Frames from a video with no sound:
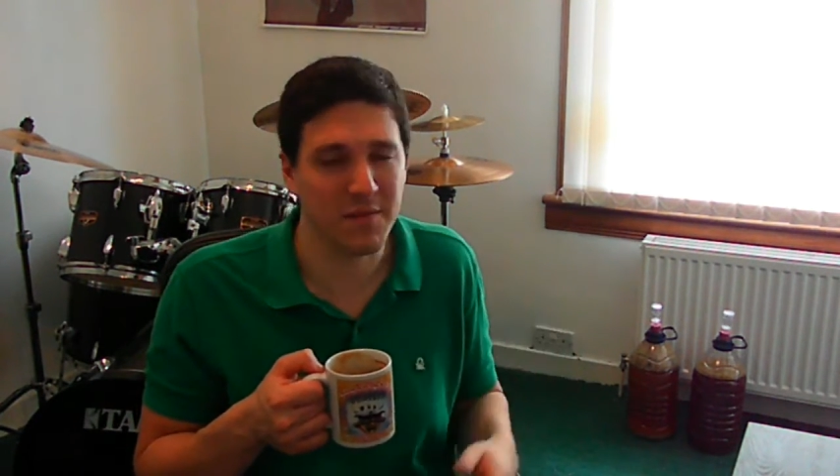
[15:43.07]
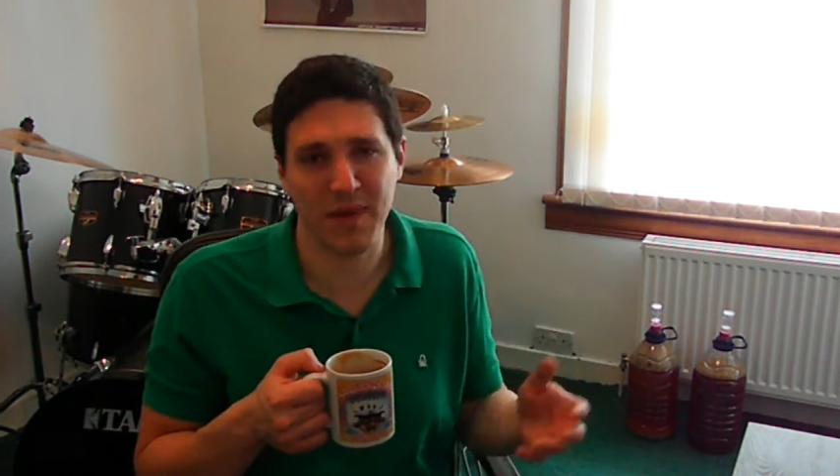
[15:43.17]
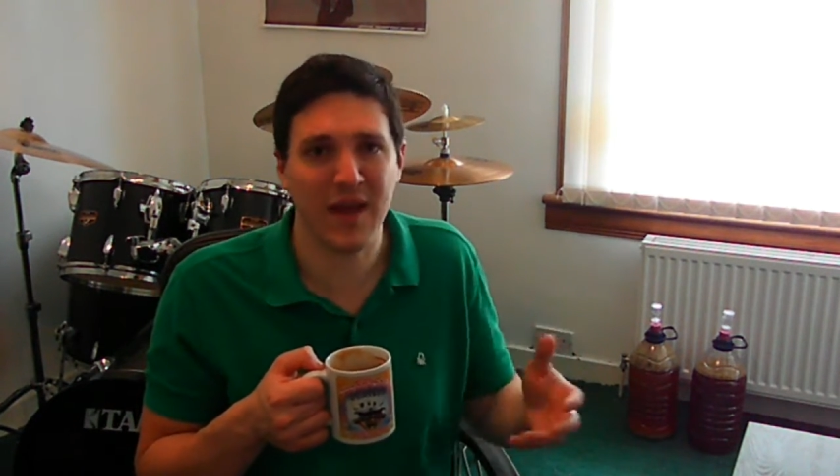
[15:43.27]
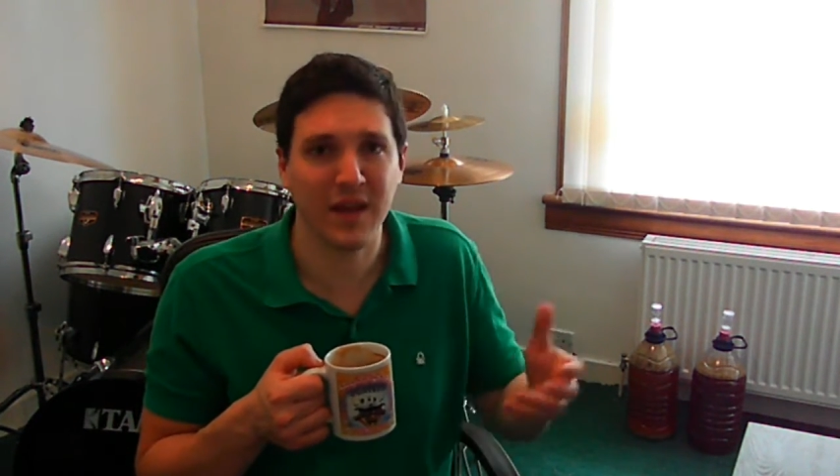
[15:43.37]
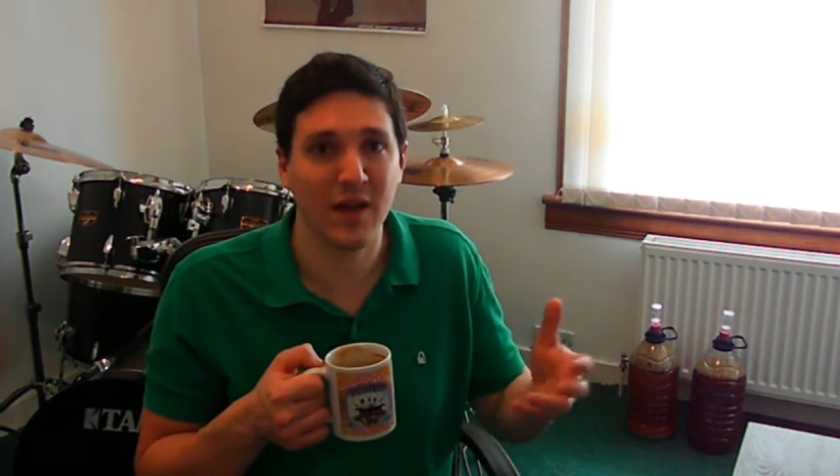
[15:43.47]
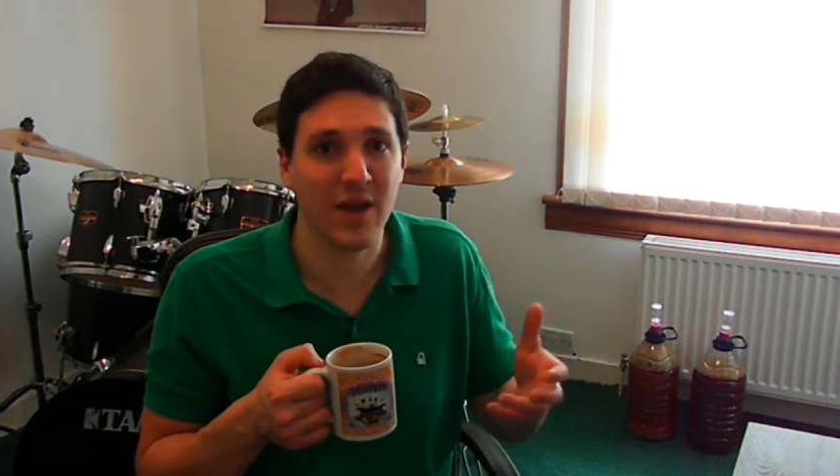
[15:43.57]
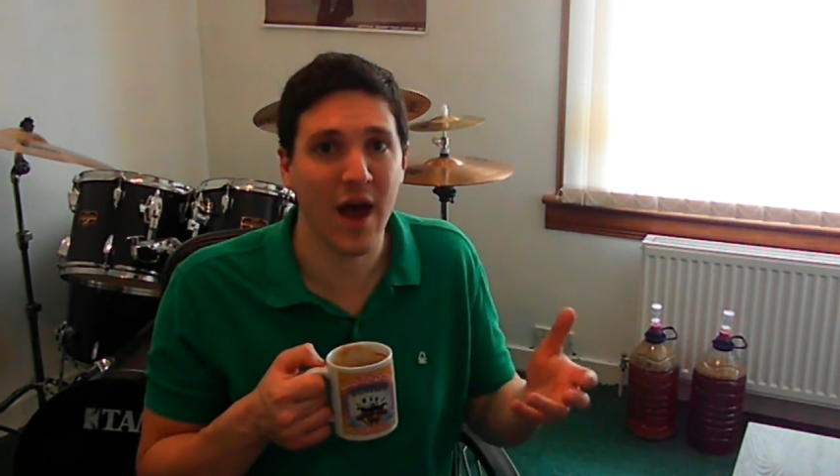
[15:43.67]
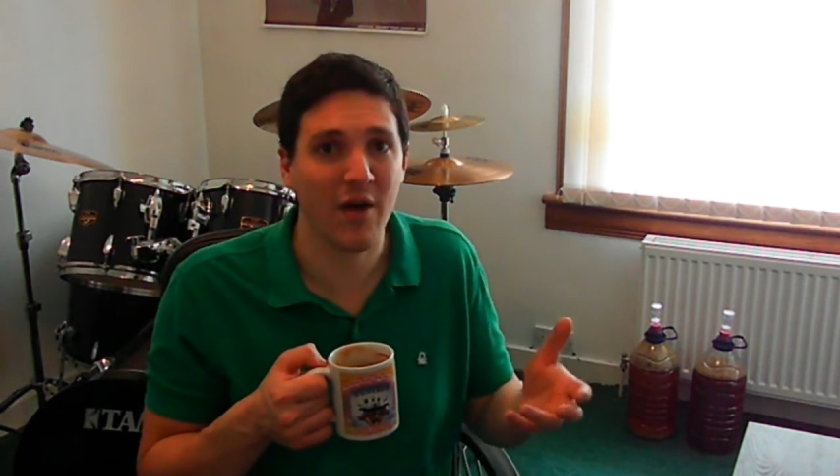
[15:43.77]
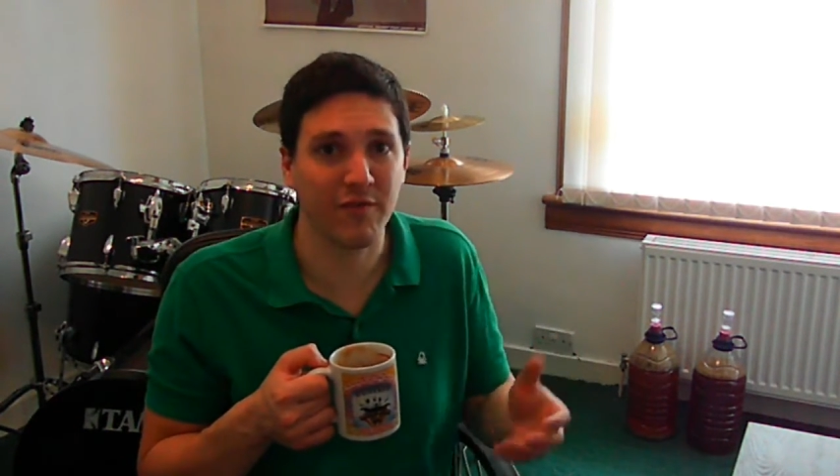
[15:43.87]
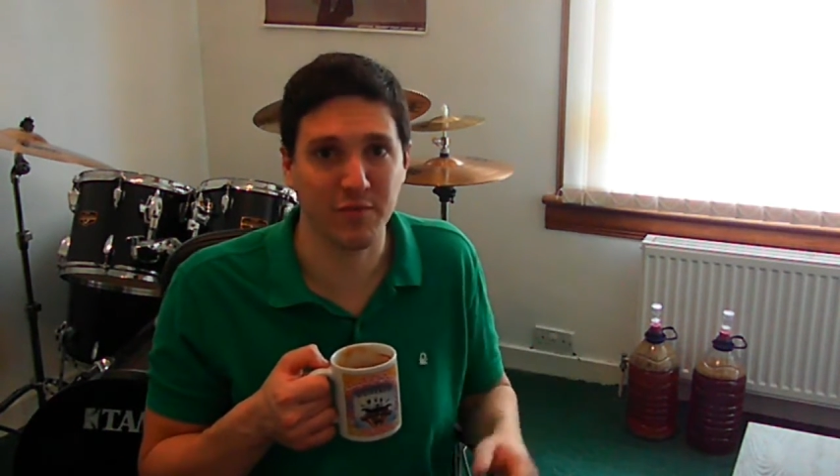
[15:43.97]
depending on
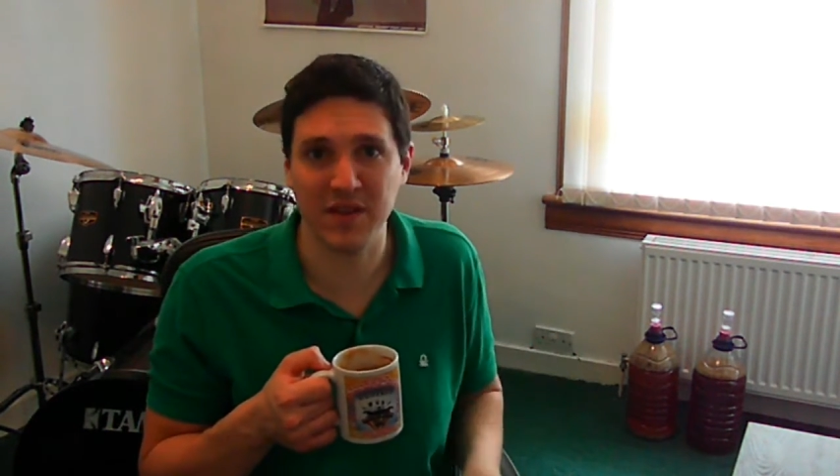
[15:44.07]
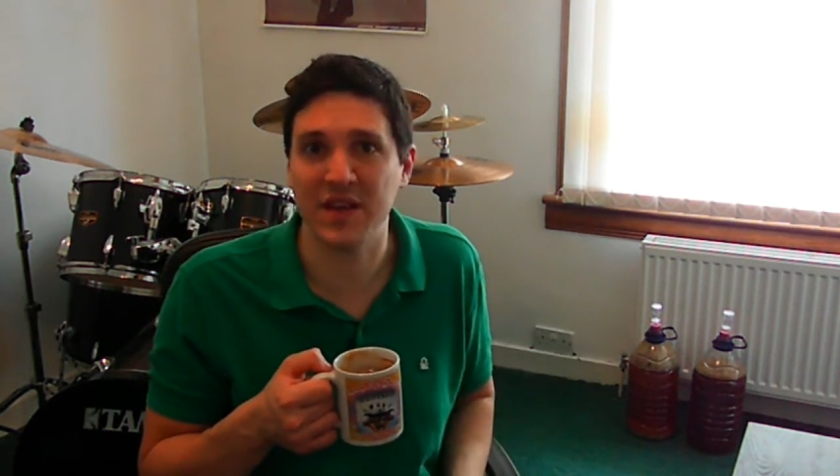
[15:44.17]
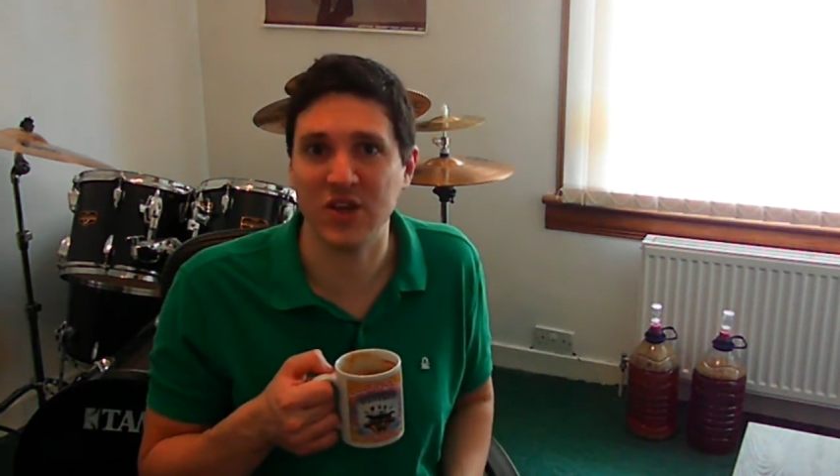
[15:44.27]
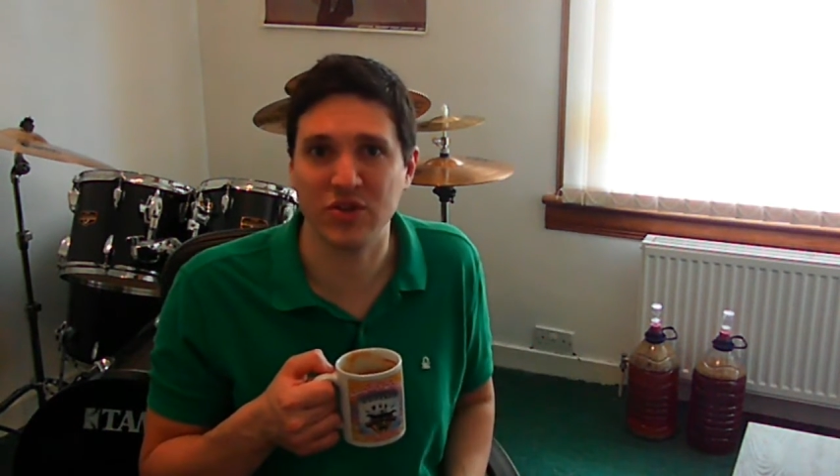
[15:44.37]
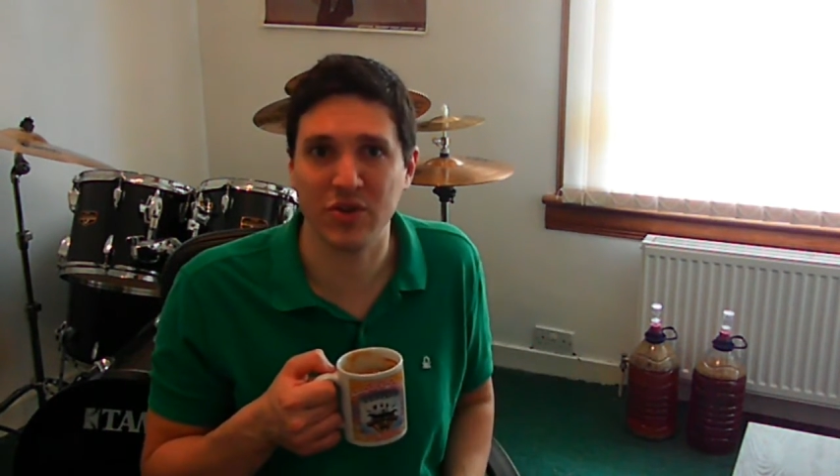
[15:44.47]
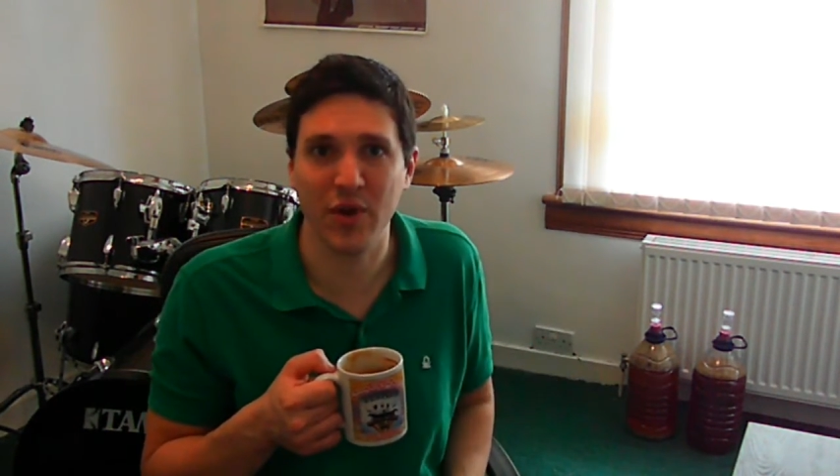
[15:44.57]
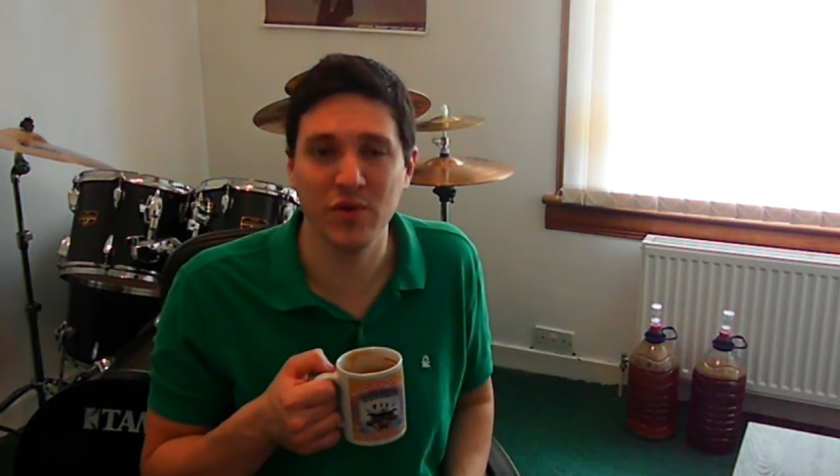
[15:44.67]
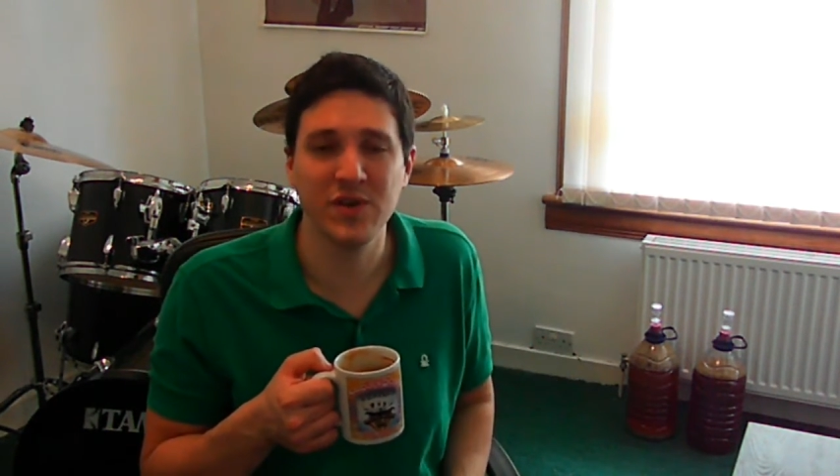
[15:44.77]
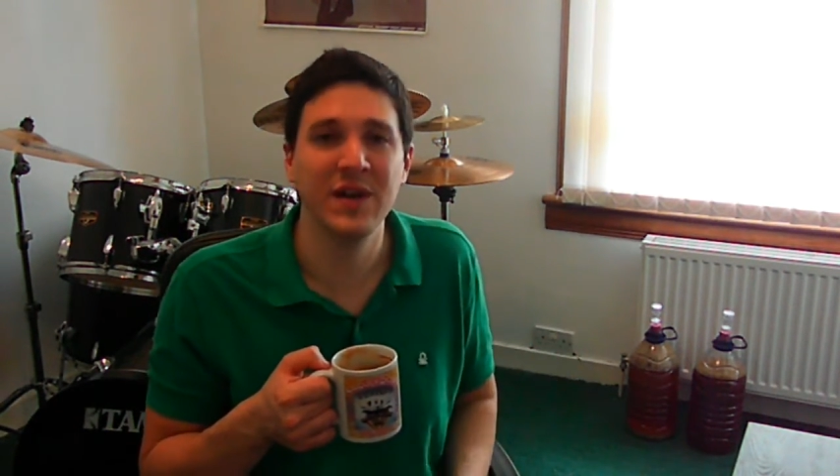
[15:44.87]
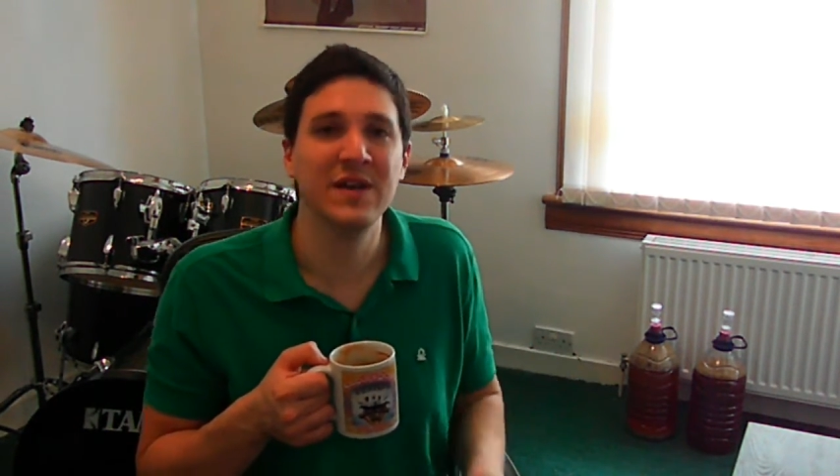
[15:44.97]
how fermentation
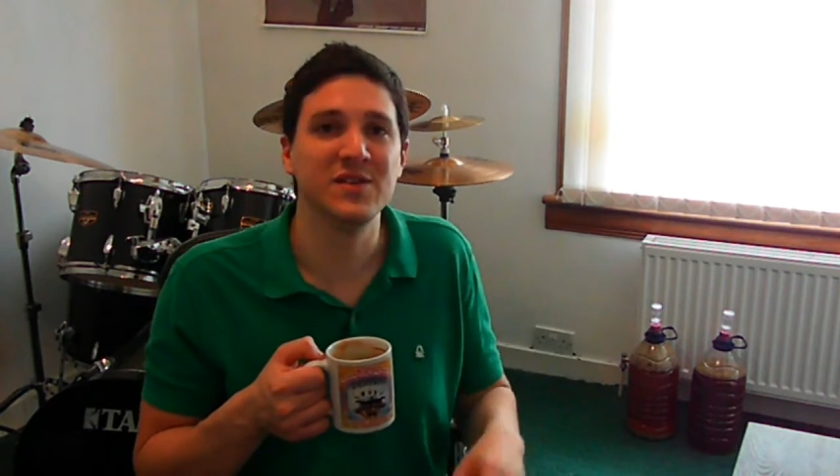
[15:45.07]
goes,